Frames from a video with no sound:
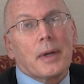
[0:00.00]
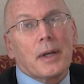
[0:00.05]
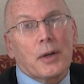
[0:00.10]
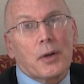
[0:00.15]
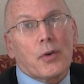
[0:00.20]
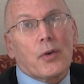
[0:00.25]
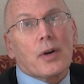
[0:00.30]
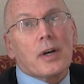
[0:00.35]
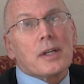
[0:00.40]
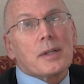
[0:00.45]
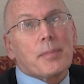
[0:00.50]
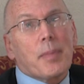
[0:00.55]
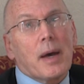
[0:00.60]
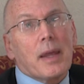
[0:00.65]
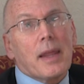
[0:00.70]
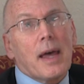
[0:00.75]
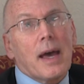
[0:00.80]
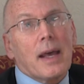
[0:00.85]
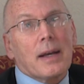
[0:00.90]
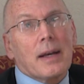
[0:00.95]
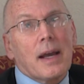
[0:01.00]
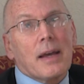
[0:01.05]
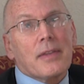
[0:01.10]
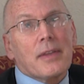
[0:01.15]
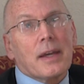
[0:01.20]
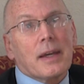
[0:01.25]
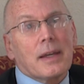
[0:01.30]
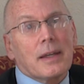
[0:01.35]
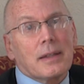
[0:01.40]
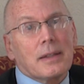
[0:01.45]
encouraged by that. And I
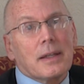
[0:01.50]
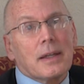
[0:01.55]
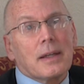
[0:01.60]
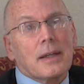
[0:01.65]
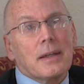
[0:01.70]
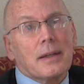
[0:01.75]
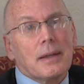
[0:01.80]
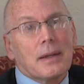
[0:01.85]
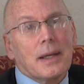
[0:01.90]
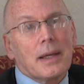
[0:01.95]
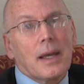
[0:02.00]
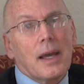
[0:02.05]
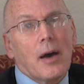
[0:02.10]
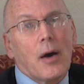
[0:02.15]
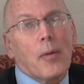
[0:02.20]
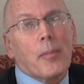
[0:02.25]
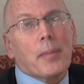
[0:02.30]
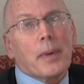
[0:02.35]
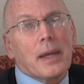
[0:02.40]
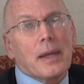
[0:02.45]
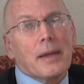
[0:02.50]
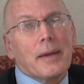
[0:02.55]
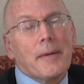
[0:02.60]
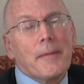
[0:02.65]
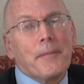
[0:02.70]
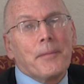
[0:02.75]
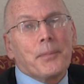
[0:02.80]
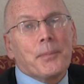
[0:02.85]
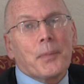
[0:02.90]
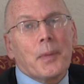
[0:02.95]
think it did help me,
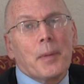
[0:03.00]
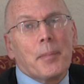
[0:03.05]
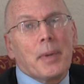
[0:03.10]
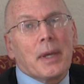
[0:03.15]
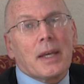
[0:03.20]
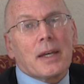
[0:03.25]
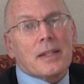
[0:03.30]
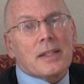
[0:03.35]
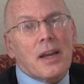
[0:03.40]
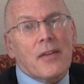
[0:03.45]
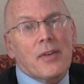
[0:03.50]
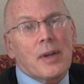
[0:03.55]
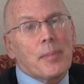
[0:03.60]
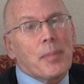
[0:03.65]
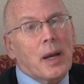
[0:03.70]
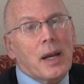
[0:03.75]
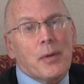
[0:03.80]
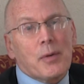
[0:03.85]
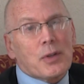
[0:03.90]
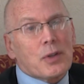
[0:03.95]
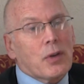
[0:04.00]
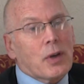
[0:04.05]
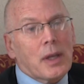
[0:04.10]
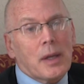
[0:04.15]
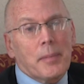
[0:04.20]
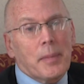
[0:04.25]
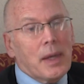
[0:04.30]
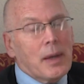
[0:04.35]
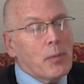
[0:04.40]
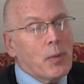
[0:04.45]
because everybody was
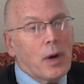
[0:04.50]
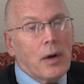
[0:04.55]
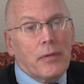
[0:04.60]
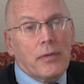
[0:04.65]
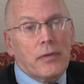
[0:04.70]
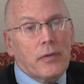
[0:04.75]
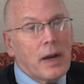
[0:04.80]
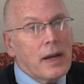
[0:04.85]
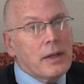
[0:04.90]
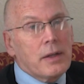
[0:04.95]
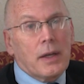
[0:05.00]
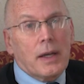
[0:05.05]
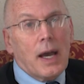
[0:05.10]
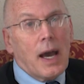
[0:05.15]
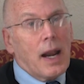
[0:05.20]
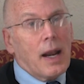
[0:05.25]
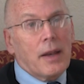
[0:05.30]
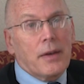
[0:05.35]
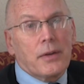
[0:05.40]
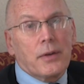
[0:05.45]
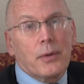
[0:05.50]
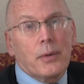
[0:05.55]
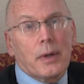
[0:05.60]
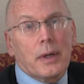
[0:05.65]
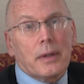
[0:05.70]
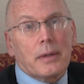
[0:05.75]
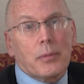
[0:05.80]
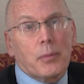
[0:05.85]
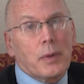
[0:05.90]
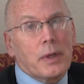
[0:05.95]
looking at me, well, Fred, you got to do
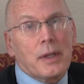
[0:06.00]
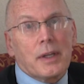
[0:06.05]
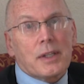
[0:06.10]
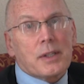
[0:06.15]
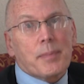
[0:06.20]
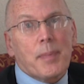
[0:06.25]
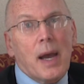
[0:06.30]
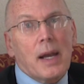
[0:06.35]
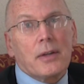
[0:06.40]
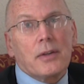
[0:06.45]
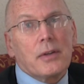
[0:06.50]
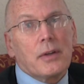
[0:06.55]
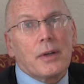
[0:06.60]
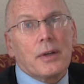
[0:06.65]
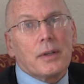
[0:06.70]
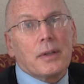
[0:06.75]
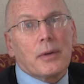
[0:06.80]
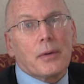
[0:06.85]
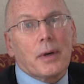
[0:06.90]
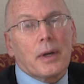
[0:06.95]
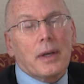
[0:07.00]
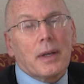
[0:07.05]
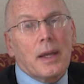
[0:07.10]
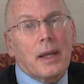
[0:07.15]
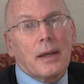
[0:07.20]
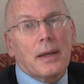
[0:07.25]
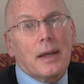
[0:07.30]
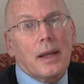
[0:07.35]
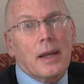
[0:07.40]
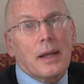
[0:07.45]
it. We expect you to do
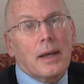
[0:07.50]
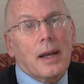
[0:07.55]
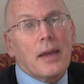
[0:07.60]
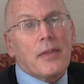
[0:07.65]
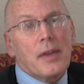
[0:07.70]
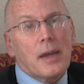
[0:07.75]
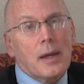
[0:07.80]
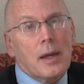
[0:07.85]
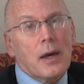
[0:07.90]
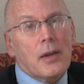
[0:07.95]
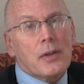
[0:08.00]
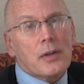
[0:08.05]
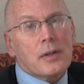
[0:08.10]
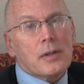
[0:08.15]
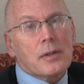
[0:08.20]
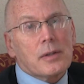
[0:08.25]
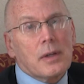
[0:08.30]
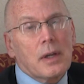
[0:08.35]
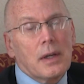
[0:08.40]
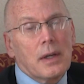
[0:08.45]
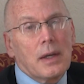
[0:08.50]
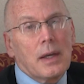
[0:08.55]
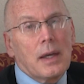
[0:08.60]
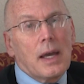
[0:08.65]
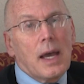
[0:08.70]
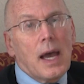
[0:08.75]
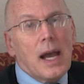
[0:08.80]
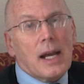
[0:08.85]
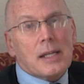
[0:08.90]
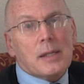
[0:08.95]
it. And I think others'
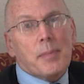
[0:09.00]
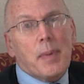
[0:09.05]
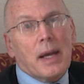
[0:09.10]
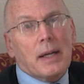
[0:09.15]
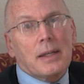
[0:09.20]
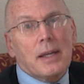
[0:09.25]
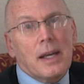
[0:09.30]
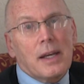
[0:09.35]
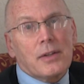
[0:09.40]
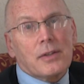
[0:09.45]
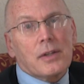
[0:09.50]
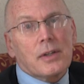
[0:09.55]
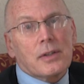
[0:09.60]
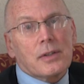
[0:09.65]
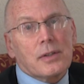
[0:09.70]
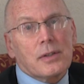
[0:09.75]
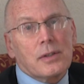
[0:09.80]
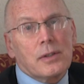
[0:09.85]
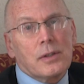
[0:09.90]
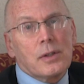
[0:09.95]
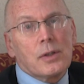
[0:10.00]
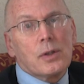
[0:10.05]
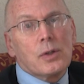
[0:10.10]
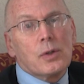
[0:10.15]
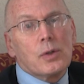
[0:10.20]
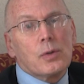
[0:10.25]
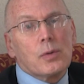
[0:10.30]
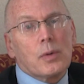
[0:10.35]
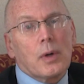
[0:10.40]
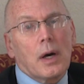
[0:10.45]
expectations
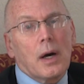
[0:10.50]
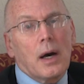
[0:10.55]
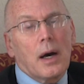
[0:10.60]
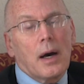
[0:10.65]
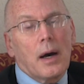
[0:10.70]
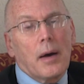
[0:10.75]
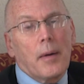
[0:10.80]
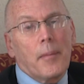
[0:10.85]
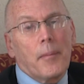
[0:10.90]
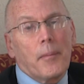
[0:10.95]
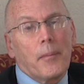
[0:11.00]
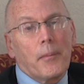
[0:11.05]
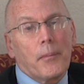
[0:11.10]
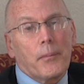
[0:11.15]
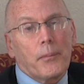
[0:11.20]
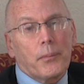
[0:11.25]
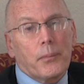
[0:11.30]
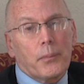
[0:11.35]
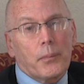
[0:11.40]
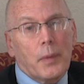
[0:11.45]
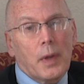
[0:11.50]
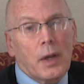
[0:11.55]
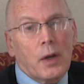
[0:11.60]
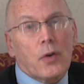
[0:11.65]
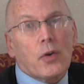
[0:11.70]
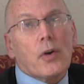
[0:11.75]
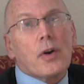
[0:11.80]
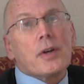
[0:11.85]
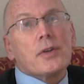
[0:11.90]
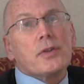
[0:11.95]
do
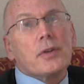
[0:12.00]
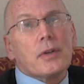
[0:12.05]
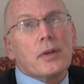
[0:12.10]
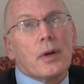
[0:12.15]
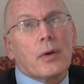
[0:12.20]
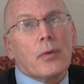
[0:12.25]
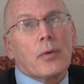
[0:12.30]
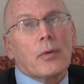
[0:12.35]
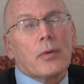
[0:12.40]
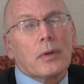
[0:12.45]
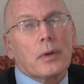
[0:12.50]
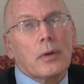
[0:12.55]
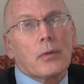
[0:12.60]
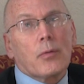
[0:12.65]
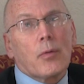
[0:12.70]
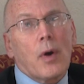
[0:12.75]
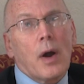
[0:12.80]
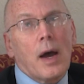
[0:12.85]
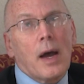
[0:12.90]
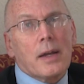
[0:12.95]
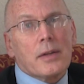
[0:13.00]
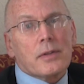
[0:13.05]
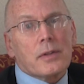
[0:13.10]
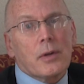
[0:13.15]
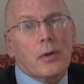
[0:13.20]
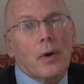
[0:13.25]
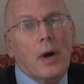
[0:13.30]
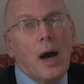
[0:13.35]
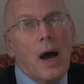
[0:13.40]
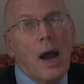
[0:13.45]
encourage you to rise
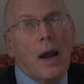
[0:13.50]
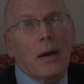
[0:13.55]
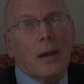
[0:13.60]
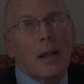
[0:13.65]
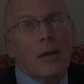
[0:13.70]
to a higher